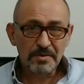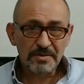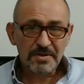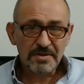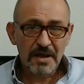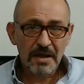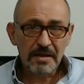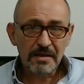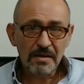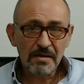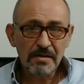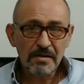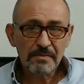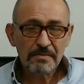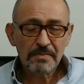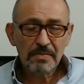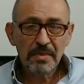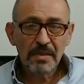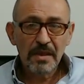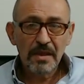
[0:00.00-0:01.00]
Buteyko,
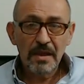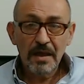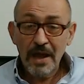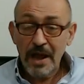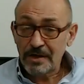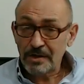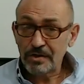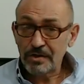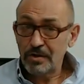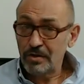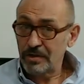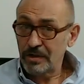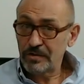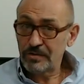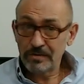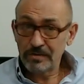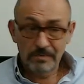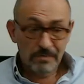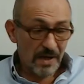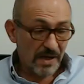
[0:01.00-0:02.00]
and according
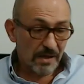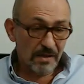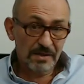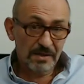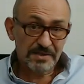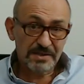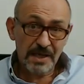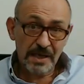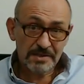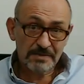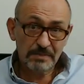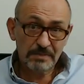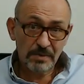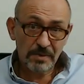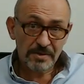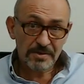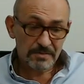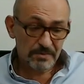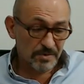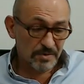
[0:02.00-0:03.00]
to medical
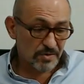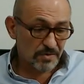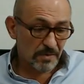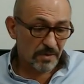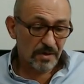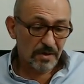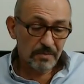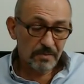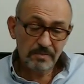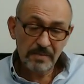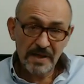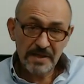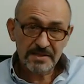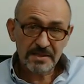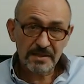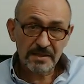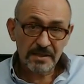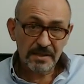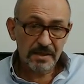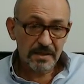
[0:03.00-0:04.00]
textbooks, which were
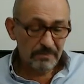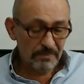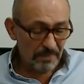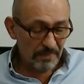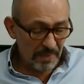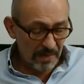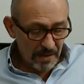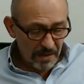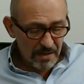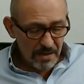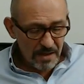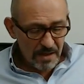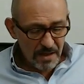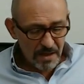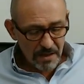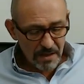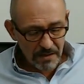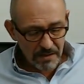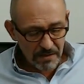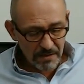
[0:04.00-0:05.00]
basically,
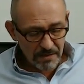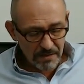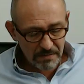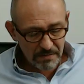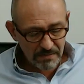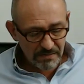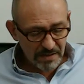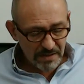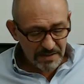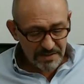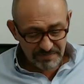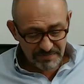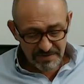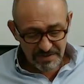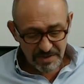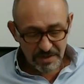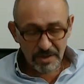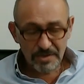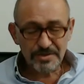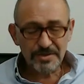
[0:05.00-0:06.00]
these
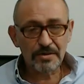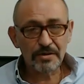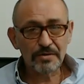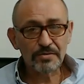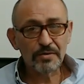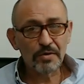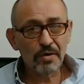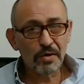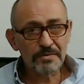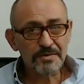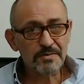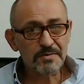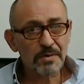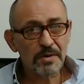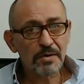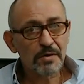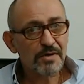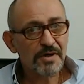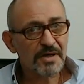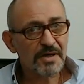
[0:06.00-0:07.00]
physiological norms
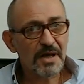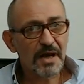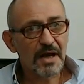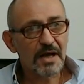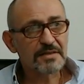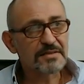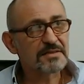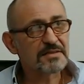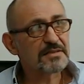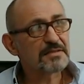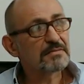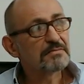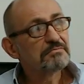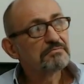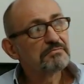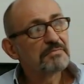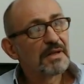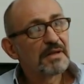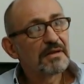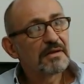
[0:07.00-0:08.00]
were organized,
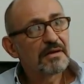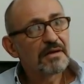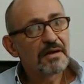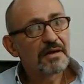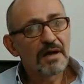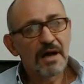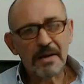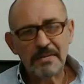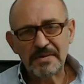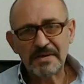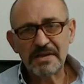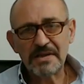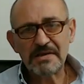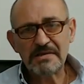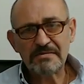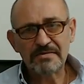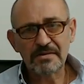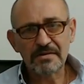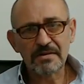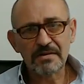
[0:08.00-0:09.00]
I
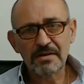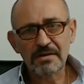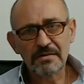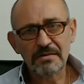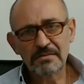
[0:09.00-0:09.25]
believe, in